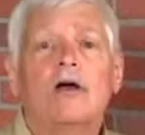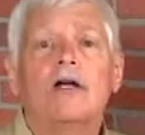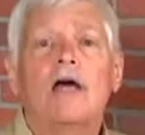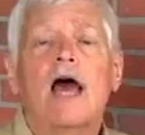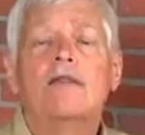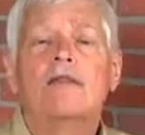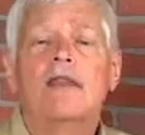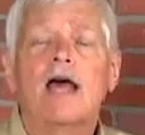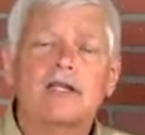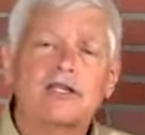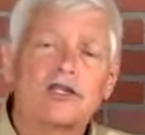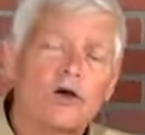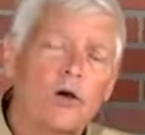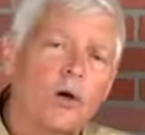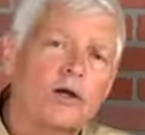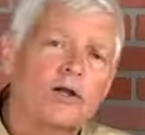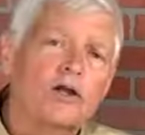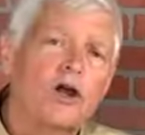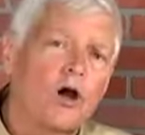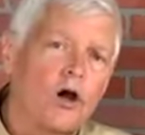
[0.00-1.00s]
and that's
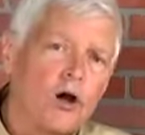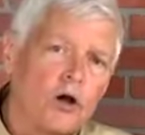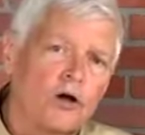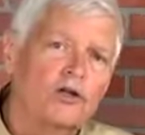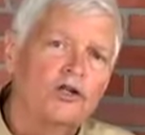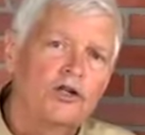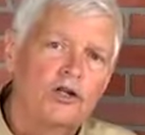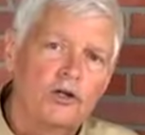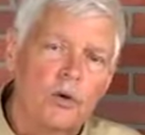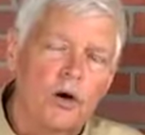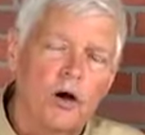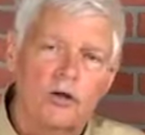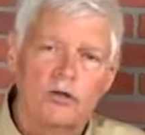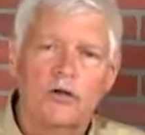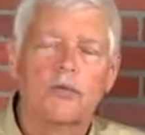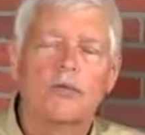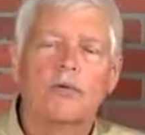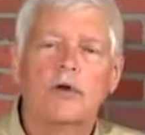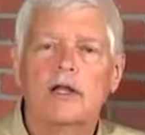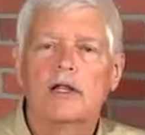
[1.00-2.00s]
going to hurt you on
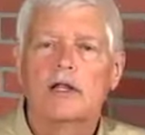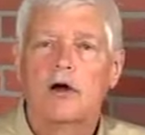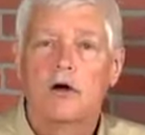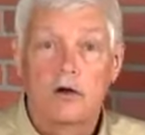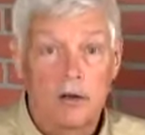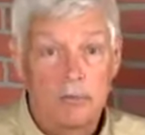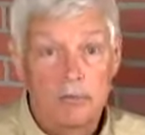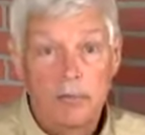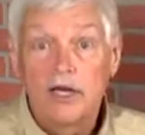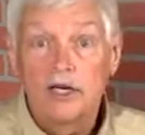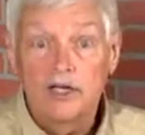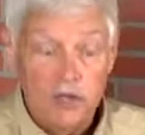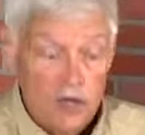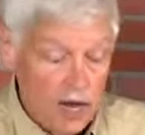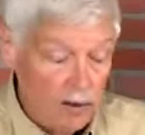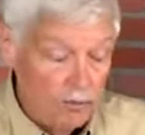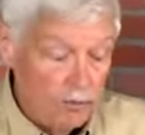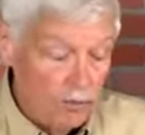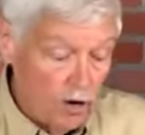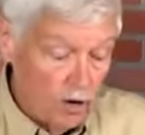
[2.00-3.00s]
the reload. It may
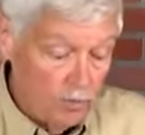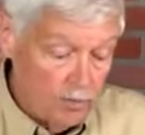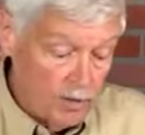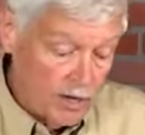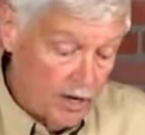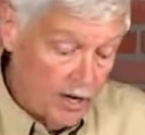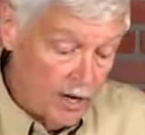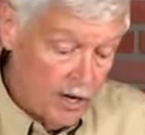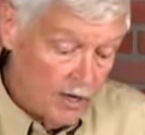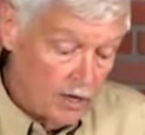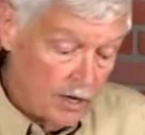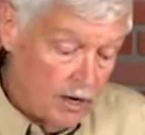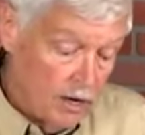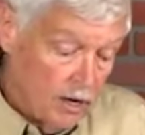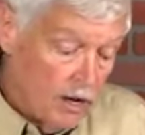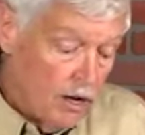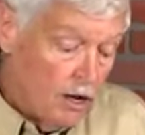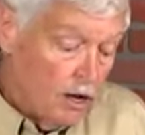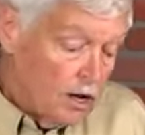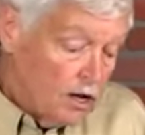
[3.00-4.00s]
jam you up again.
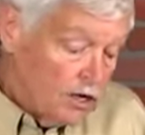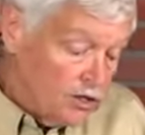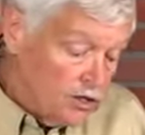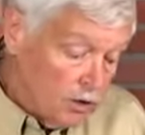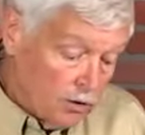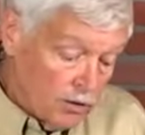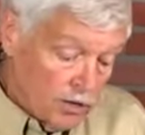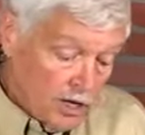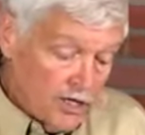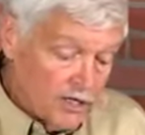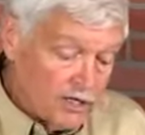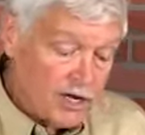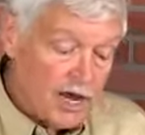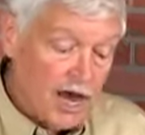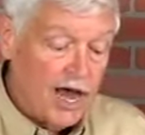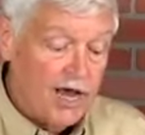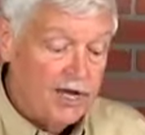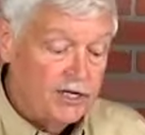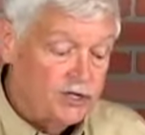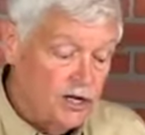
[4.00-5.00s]
So these
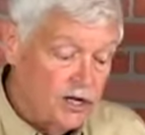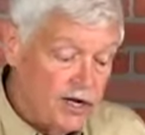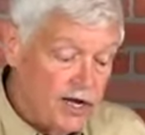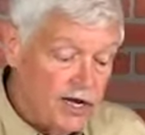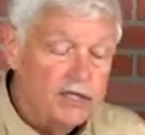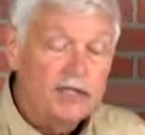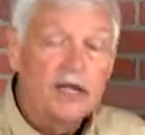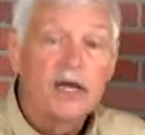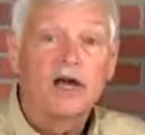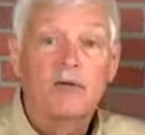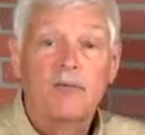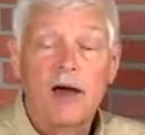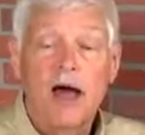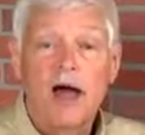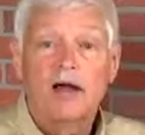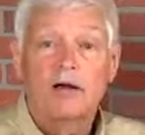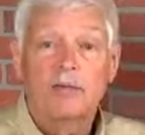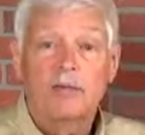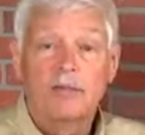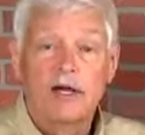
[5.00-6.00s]
guys, the neat thing
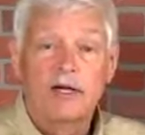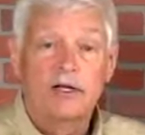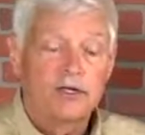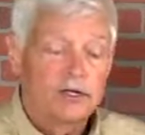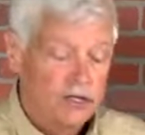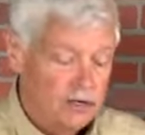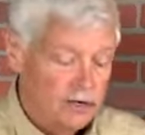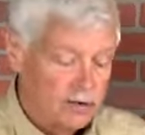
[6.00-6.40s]
about them is